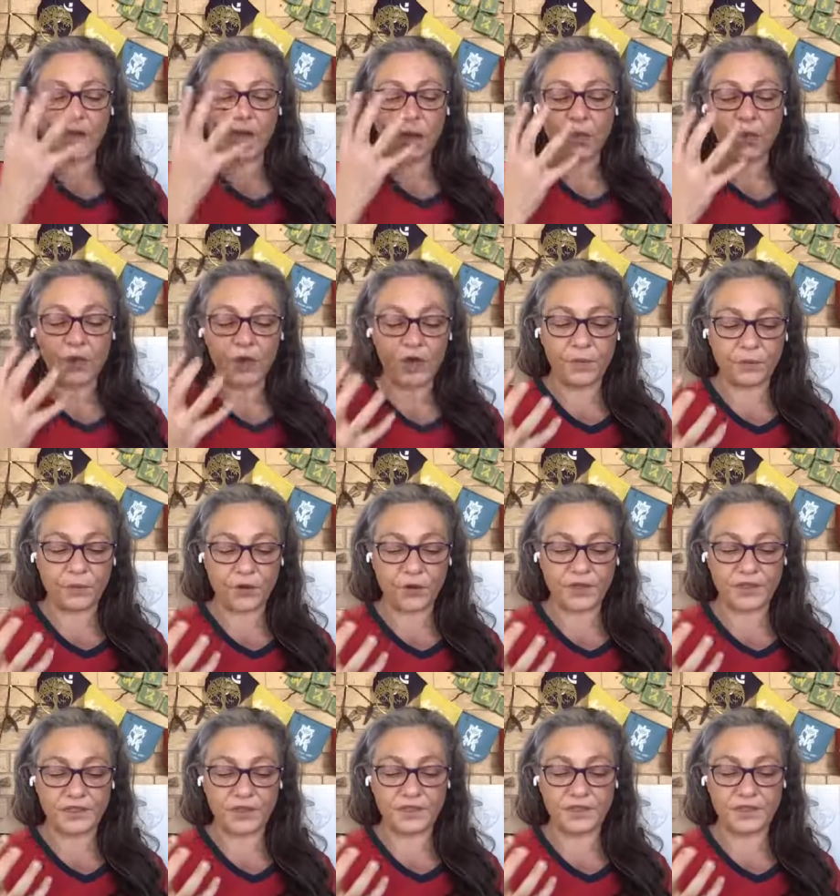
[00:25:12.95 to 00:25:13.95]
We're in a
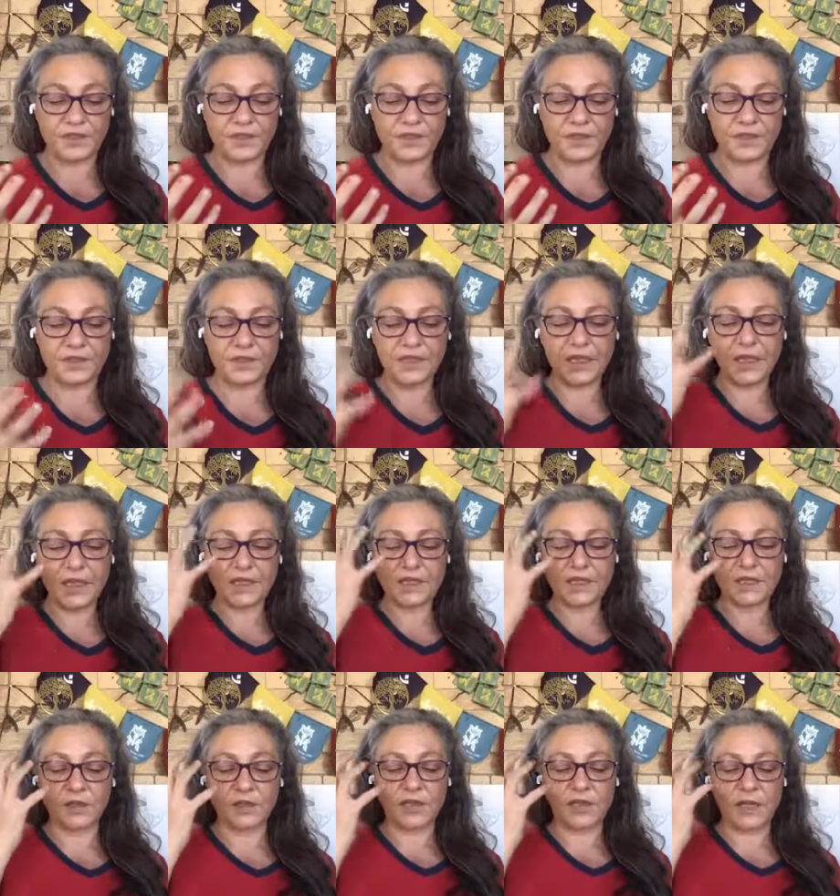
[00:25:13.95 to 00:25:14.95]
process of this,
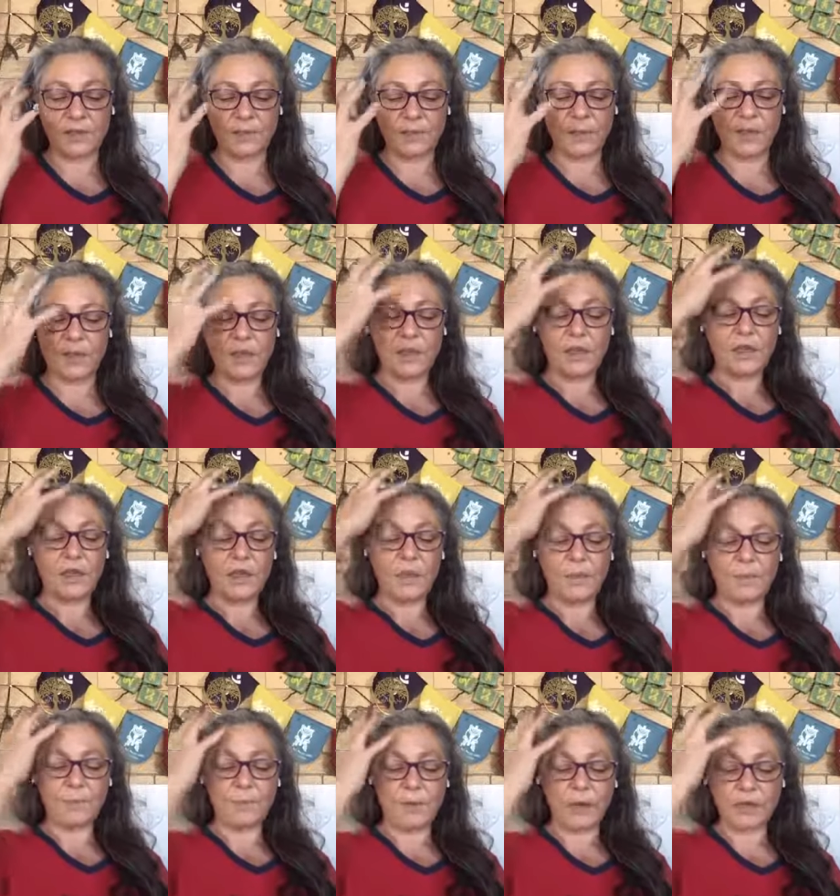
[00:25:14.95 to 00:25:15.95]
so keep
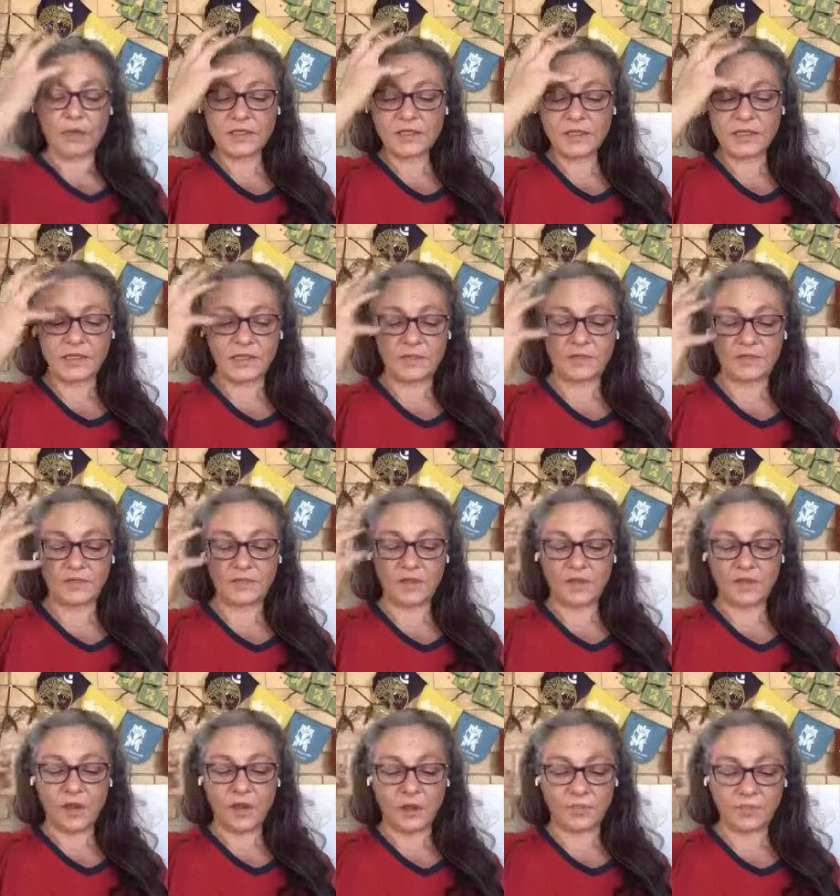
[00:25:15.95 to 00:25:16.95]
positive,
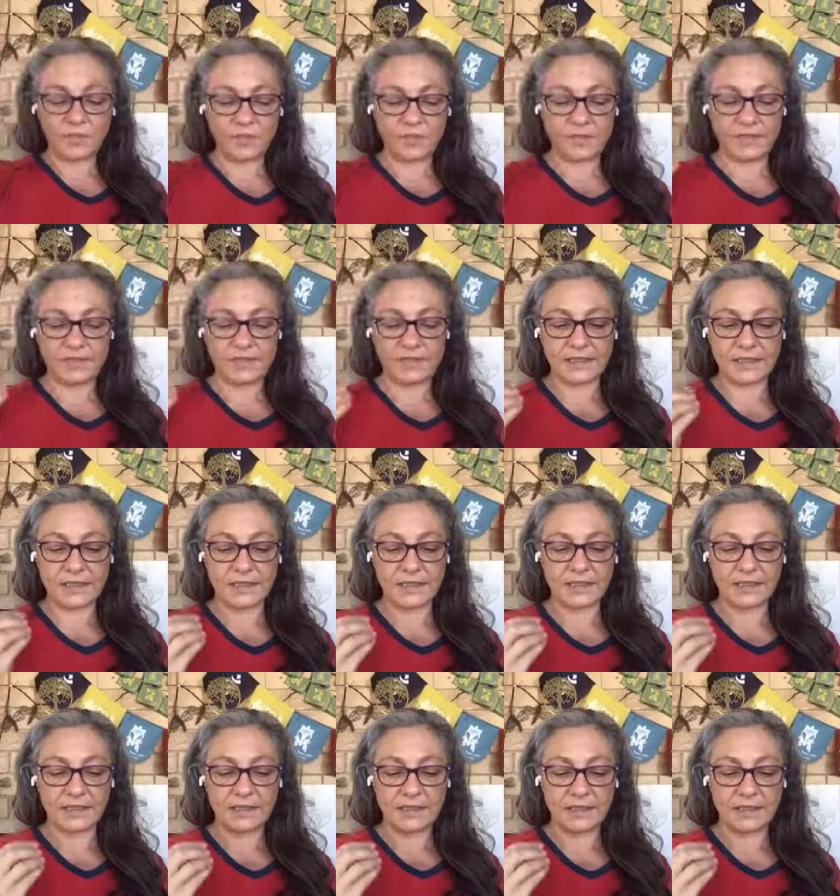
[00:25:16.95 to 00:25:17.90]
optimistic,